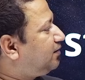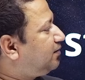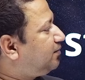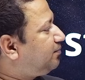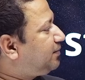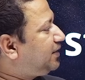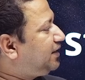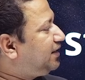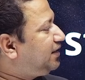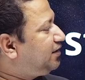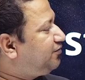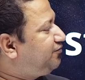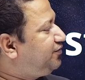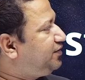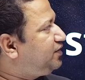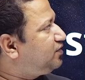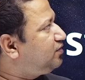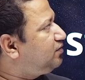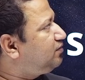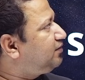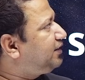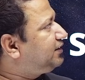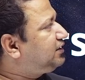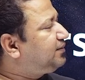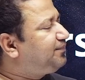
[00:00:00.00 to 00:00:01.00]
But if
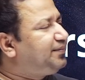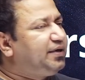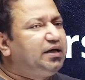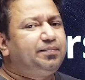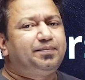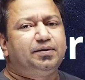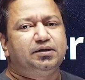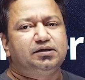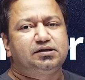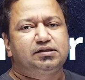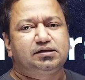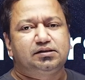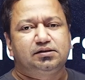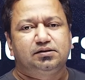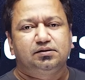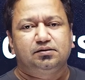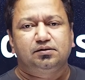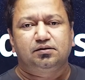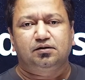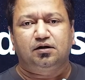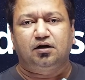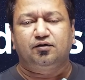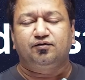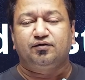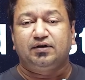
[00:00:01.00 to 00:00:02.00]
you look at the papers
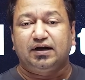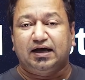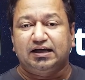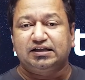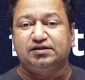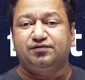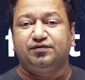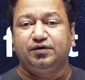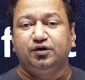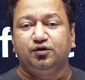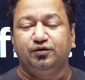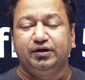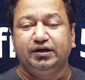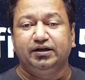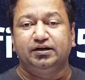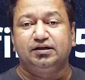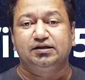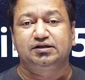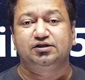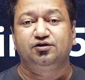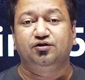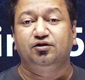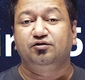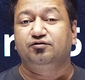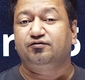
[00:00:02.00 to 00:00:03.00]
of last few
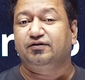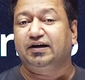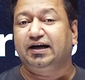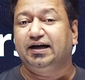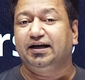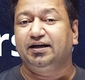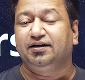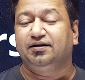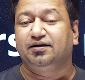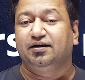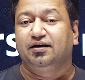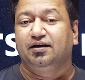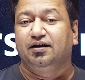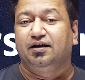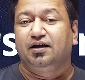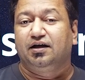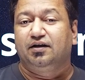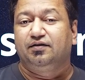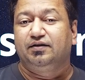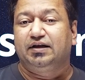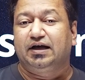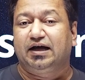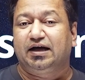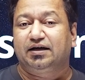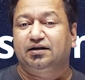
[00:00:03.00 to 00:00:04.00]
years, you'll find
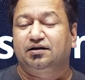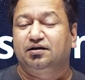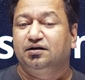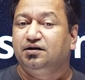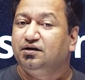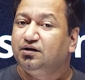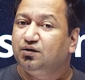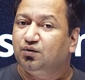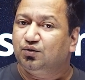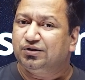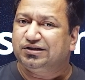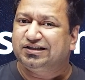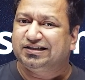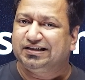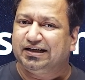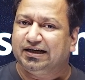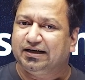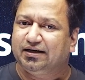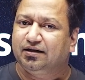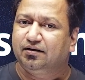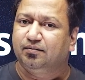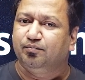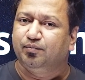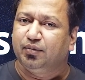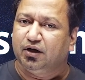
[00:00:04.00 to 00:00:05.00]
that no
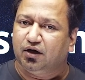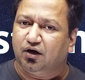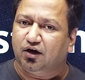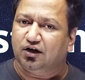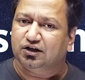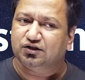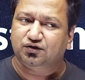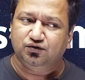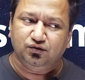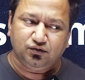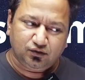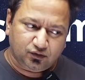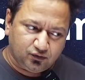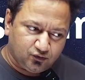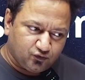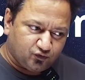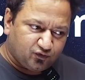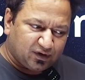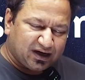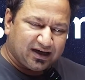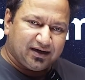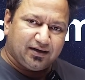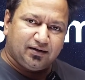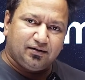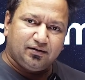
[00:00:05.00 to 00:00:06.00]
set belongs to
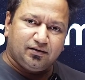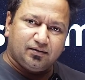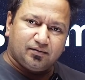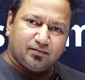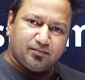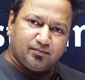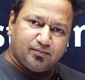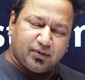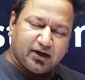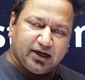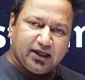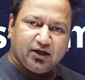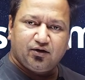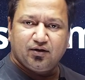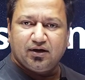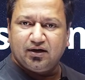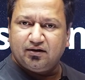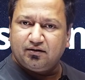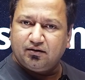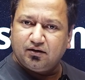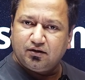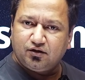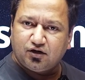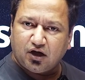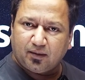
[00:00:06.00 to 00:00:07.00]
one
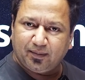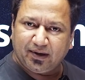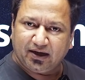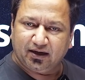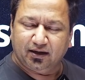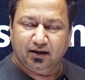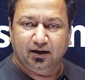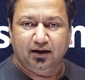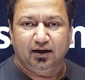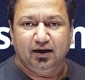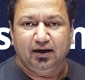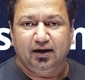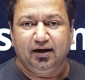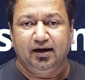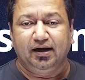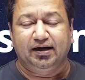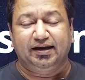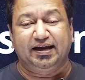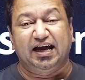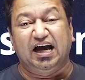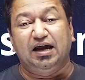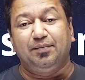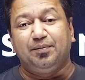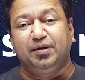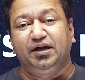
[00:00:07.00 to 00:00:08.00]
particular topic. It
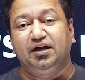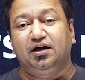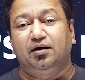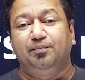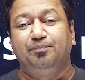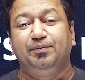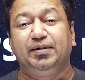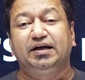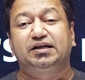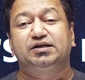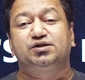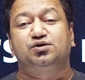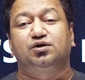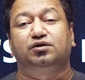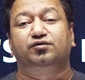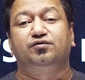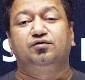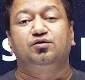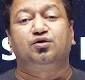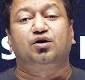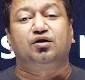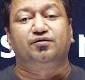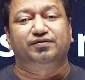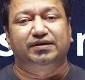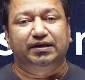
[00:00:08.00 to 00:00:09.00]
can be a mix of
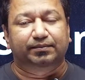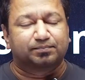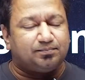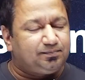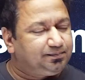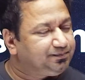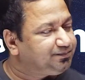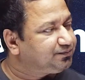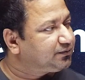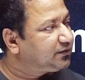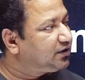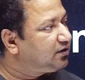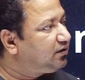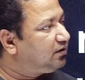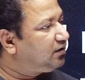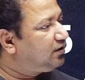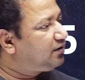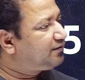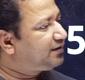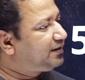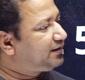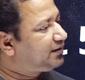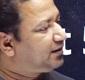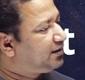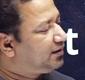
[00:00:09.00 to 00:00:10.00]
a lot of them.
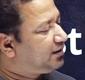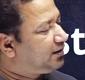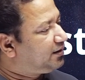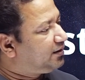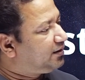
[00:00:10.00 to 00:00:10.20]
All right.